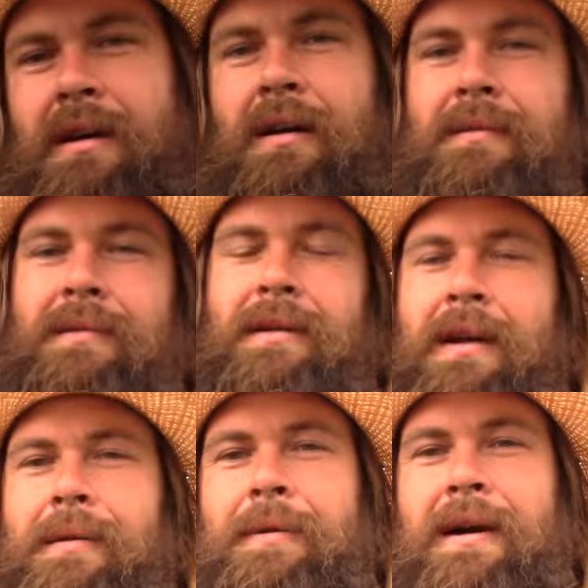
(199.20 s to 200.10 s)
I
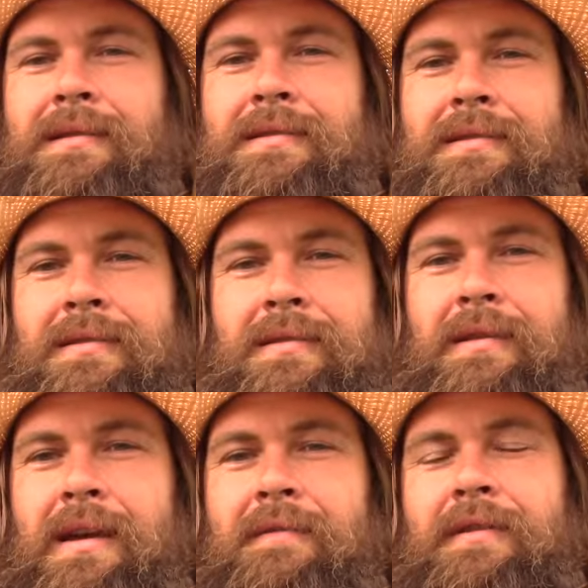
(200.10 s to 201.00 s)
got back to
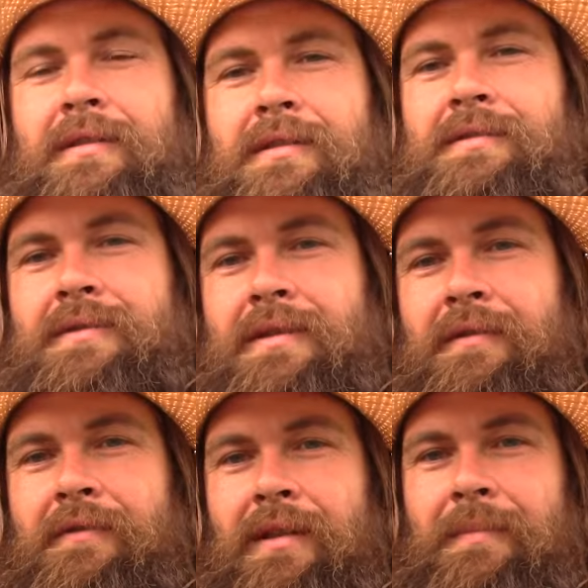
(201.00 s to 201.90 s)
Ant Village and
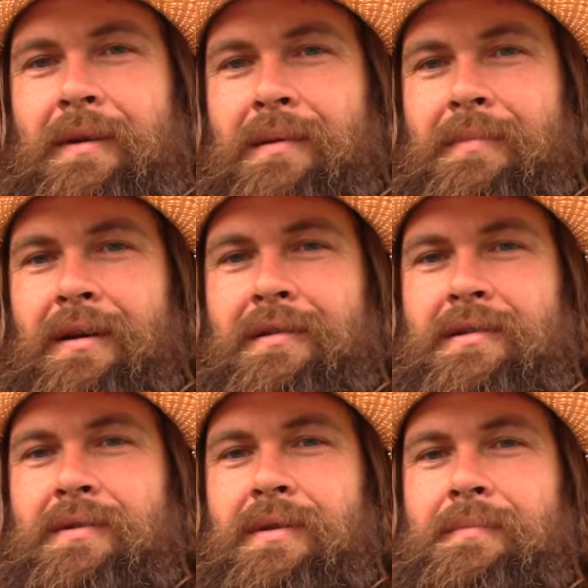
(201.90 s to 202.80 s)
still felt like picking berries,
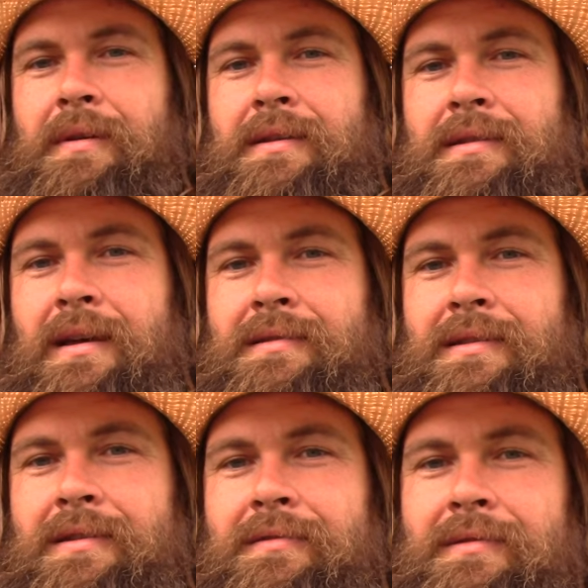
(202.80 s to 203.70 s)
so I went and picked
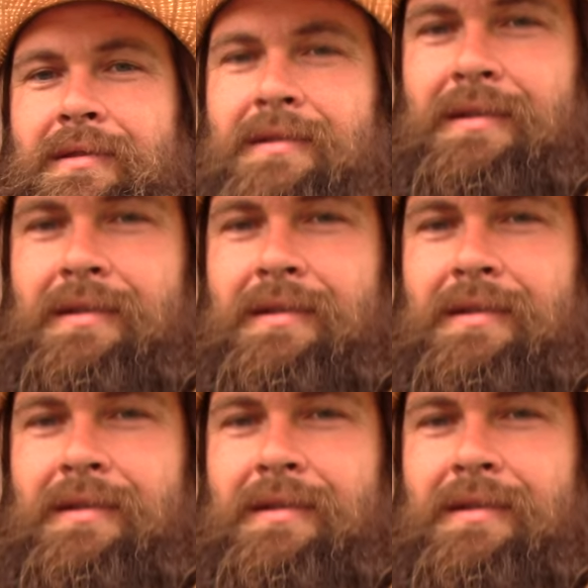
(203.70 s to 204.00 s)
Saskatoons.